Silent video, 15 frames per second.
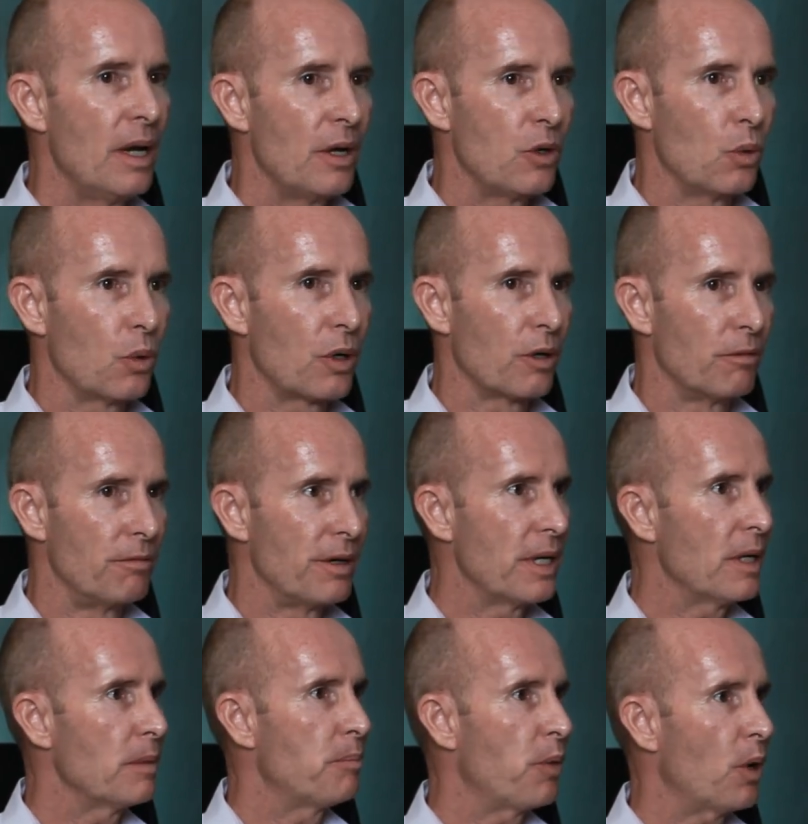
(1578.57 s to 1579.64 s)
Your
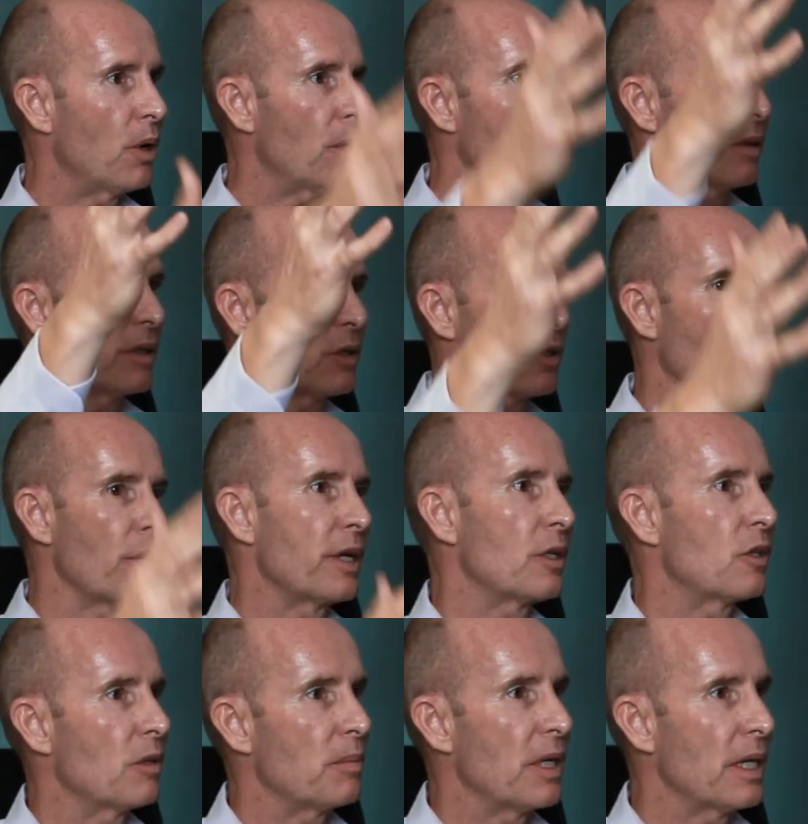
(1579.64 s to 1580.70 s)
career path is going
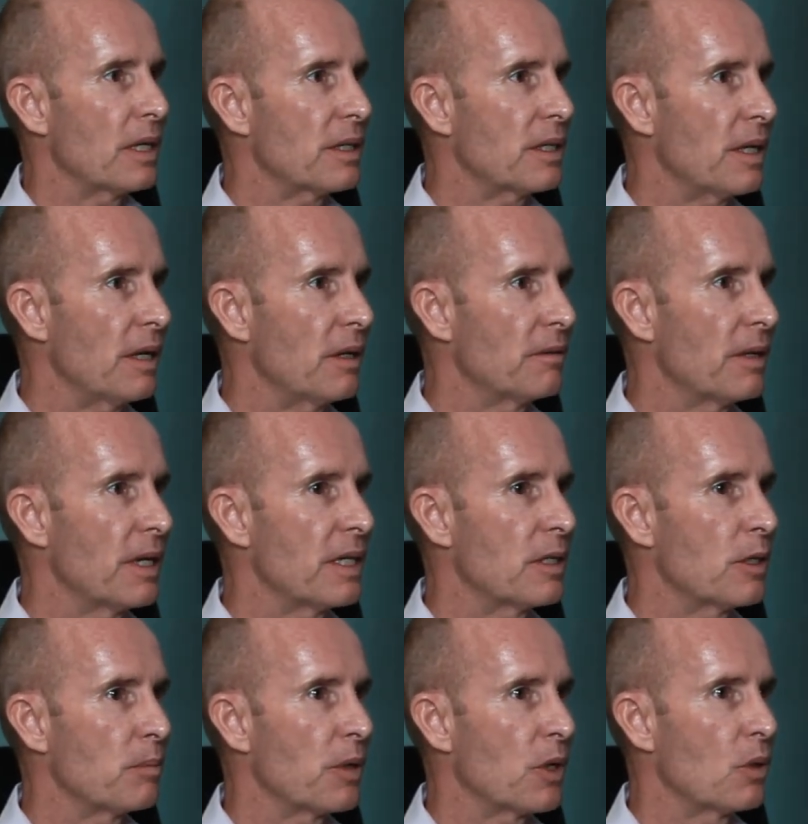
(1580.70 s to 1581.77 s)
to be
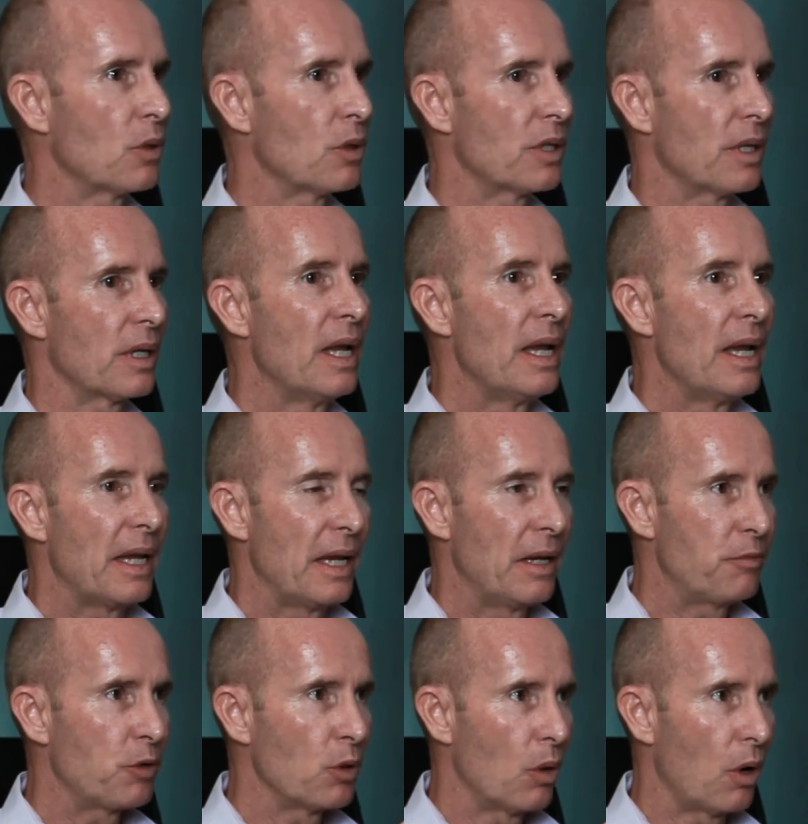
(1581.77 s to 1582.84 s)
accelerated, because
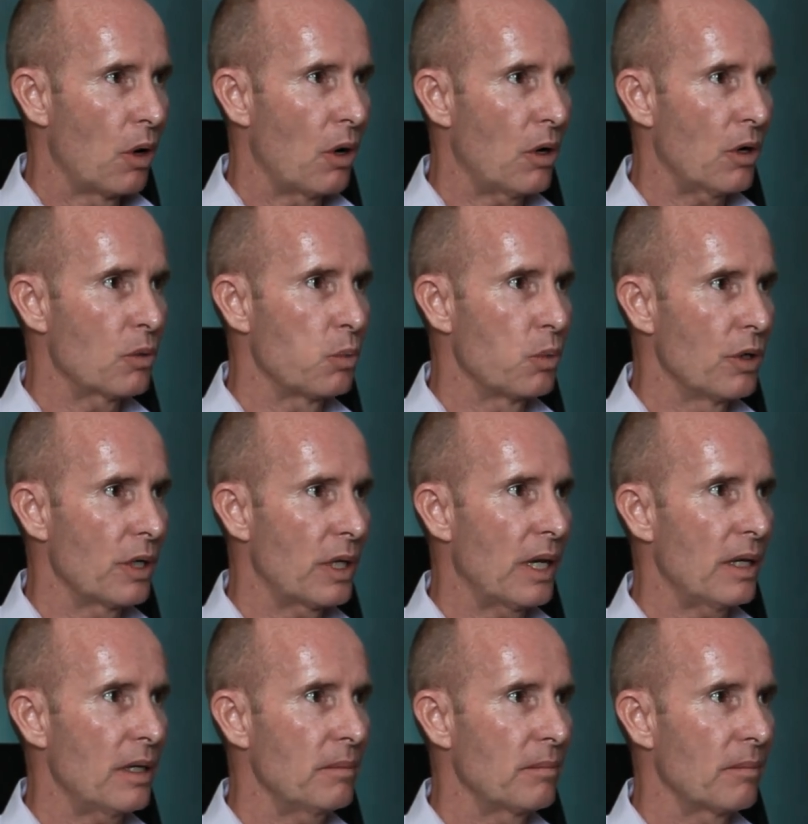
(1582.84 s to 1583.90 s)
if you're
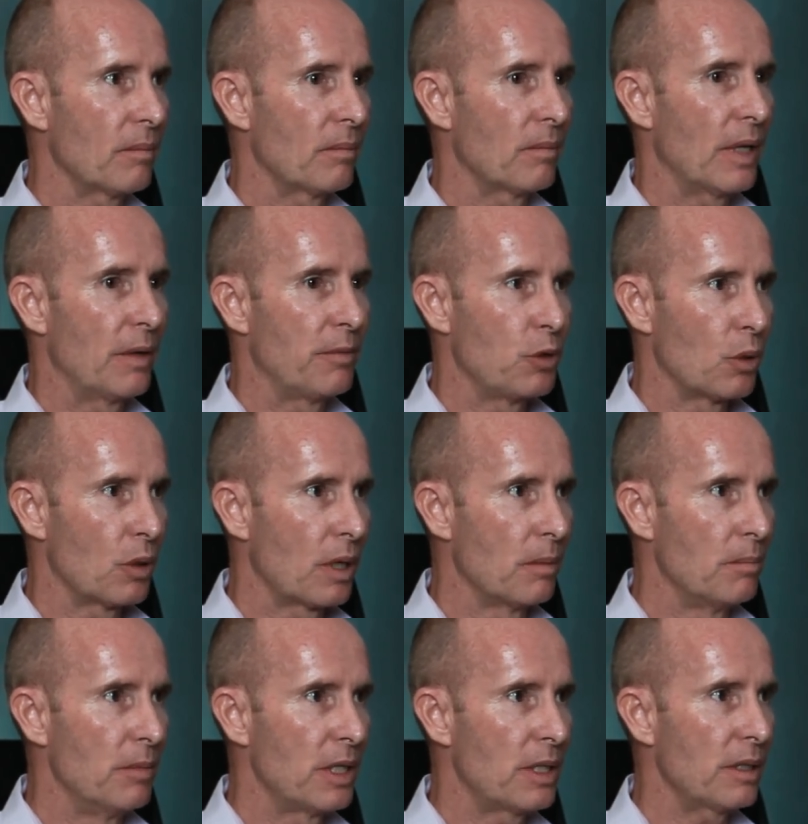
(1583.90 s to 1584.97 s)
hardworking, if you're
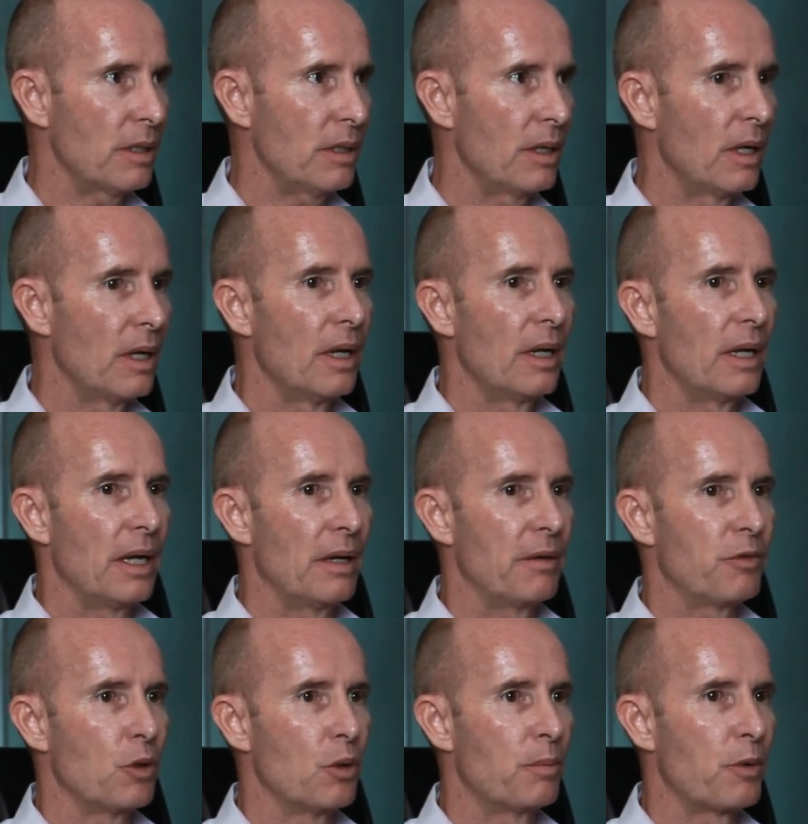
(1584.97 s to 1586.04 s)
committed, if
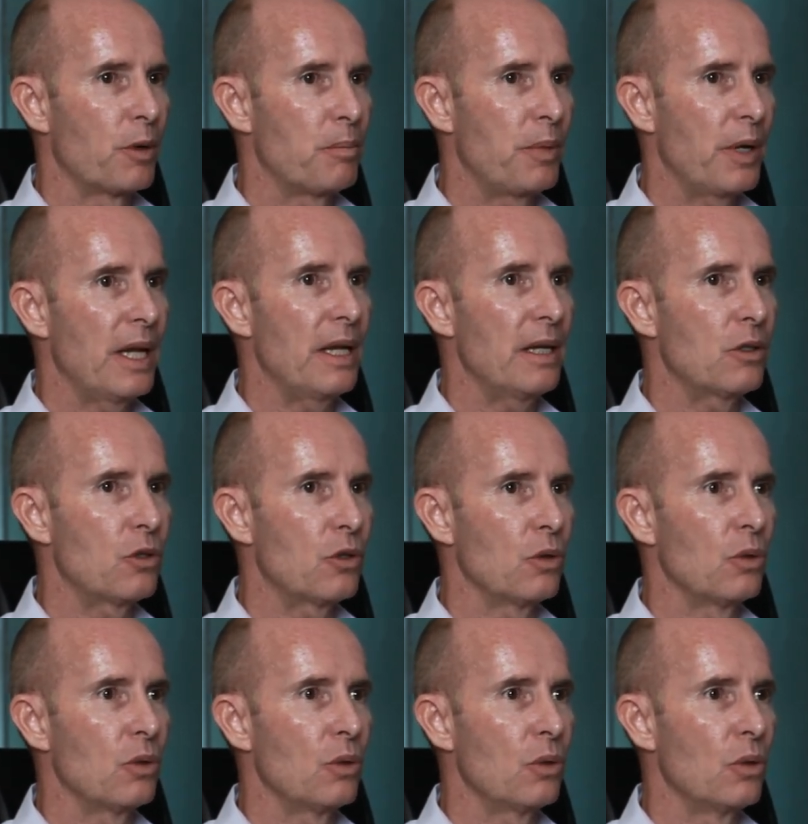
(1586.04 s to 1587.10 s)
you're prepared
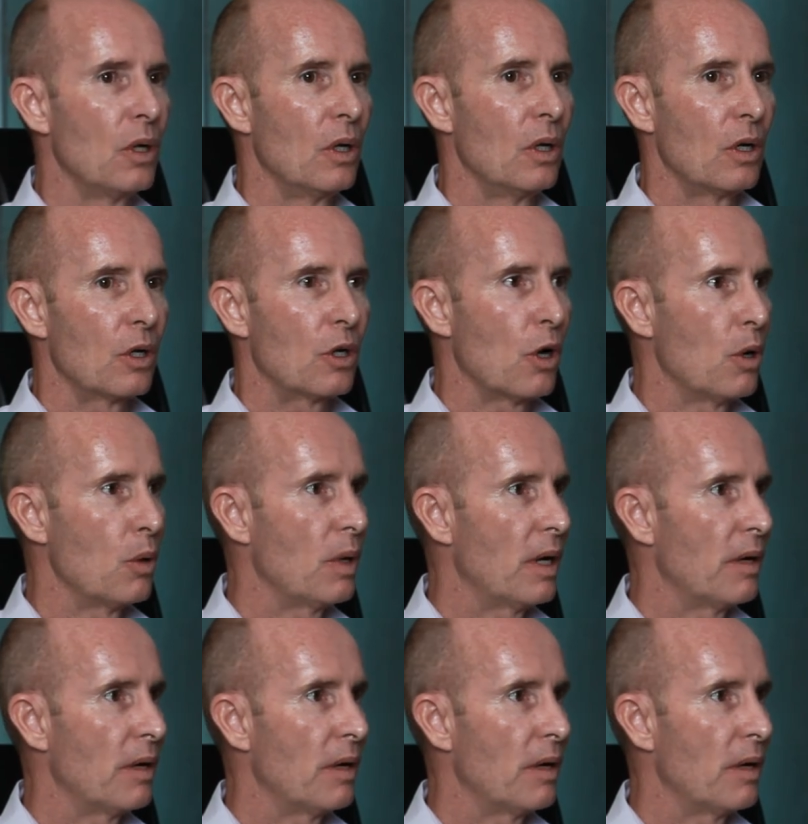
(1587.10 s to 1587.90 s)
to go,